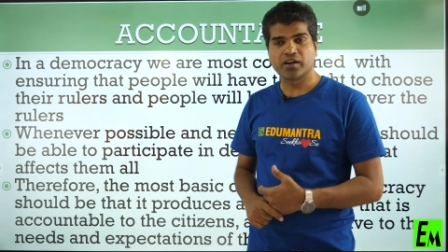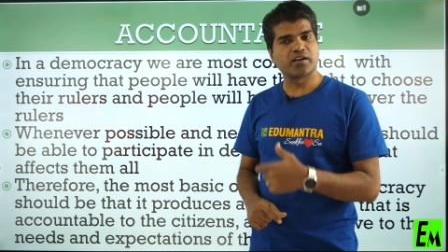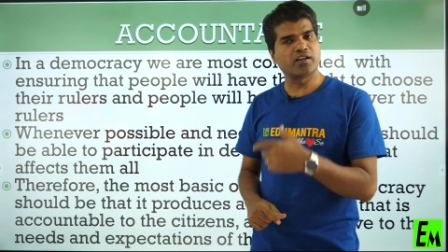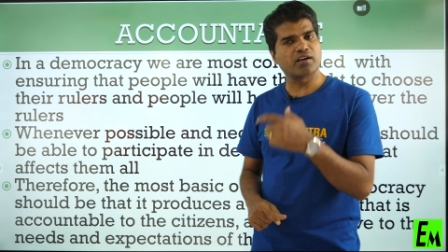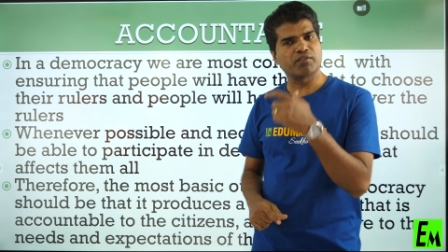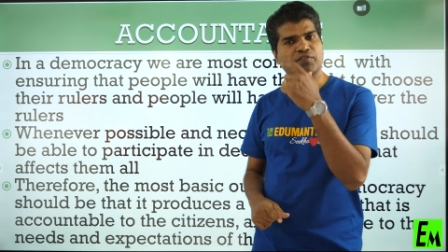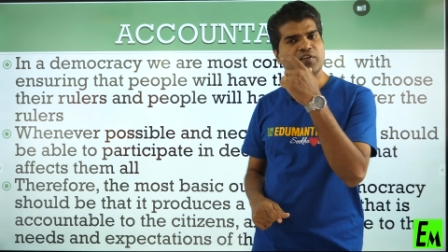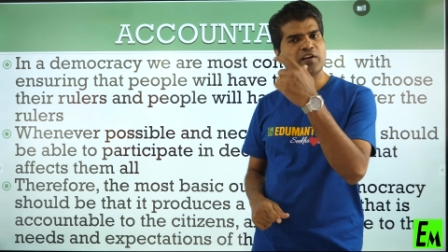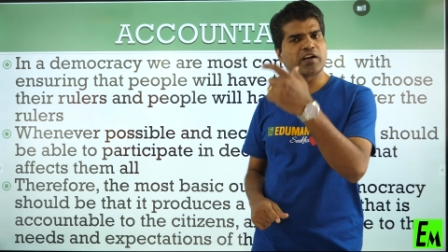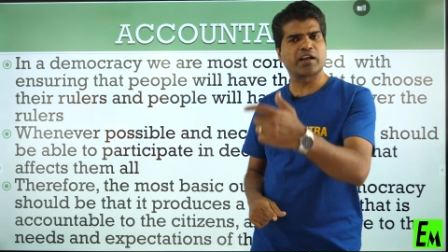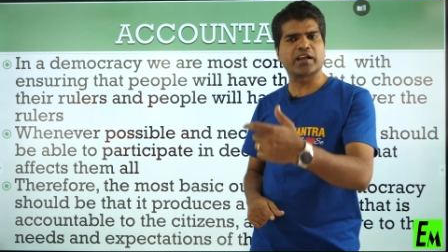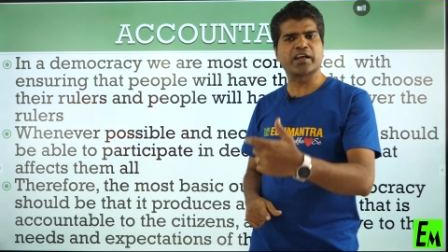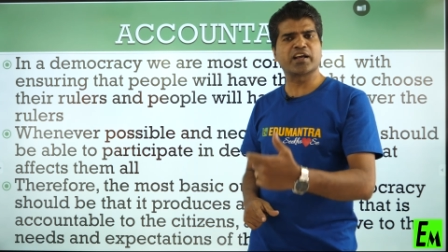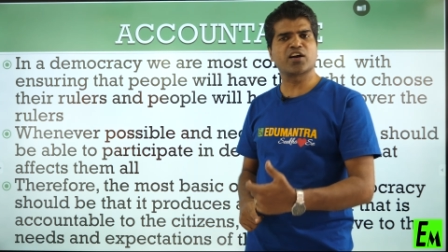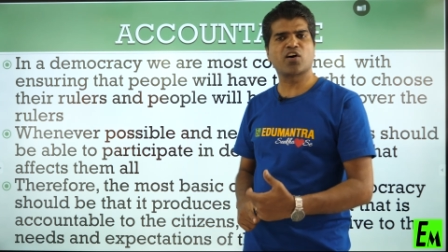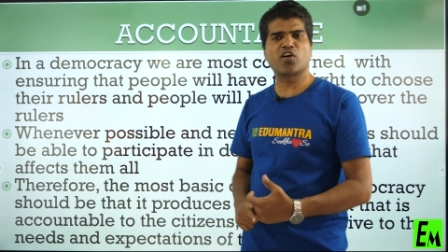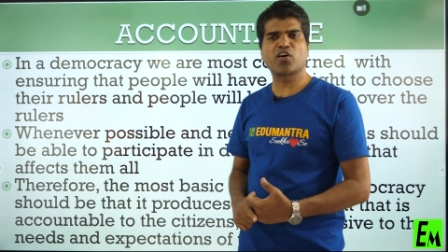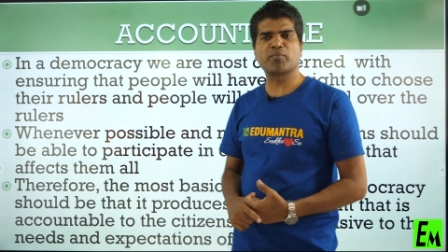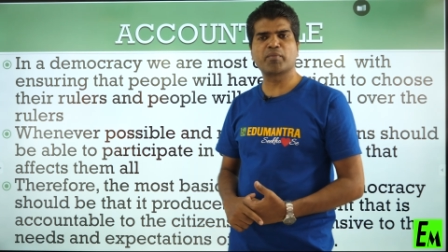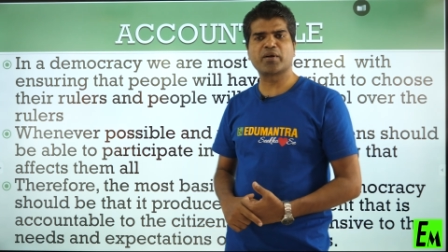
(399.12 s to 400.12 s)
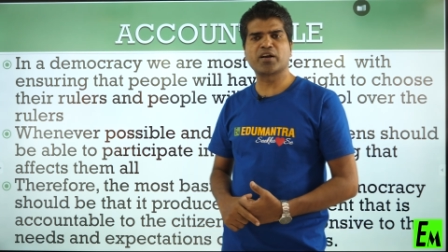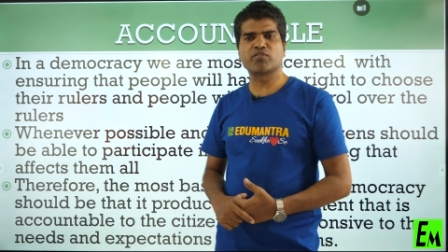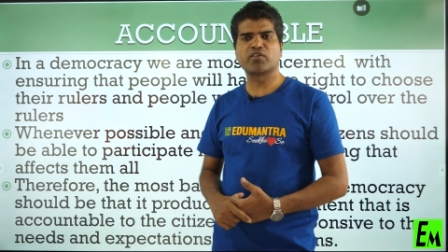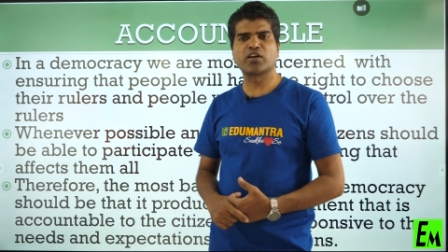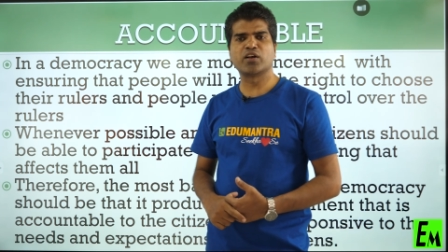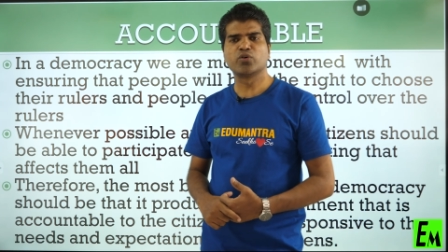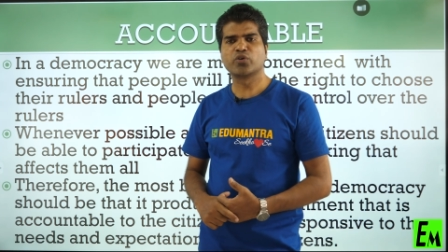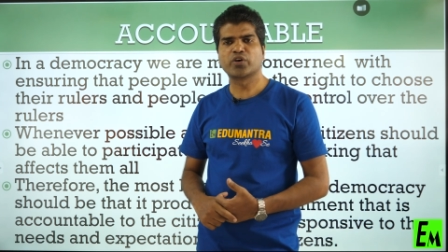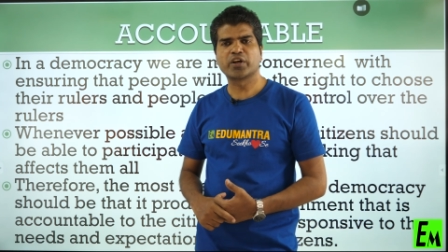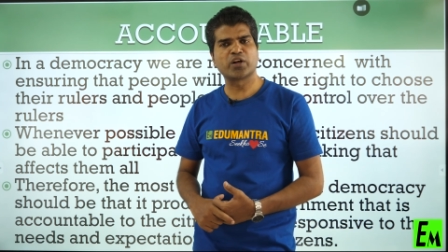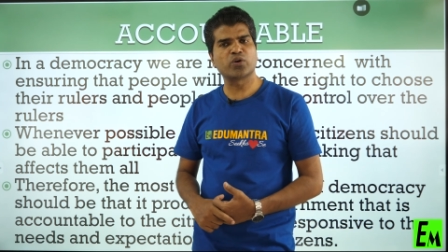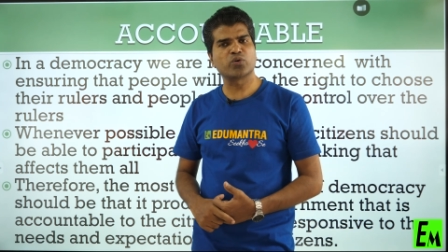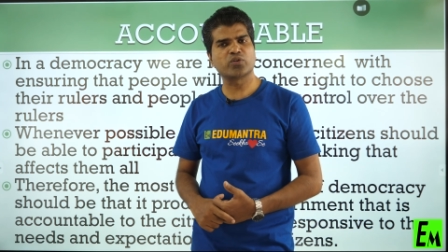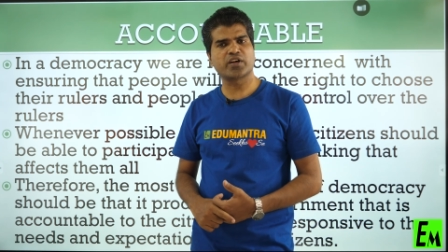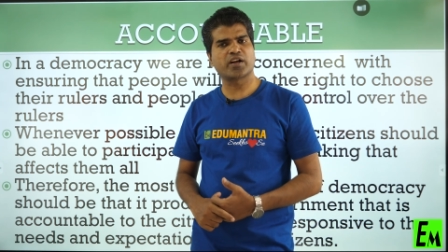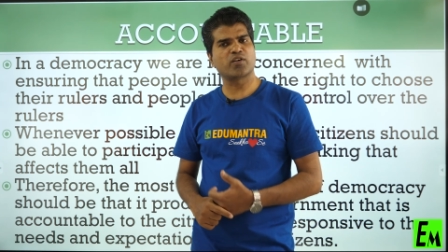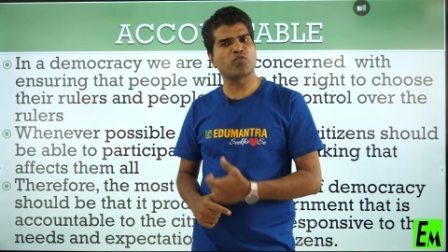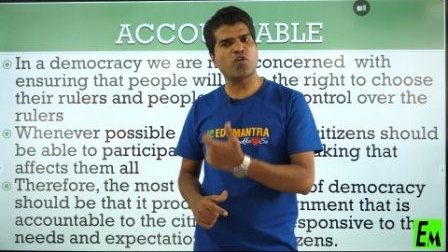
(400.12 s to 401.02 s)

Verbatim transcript: definitely government will look into that.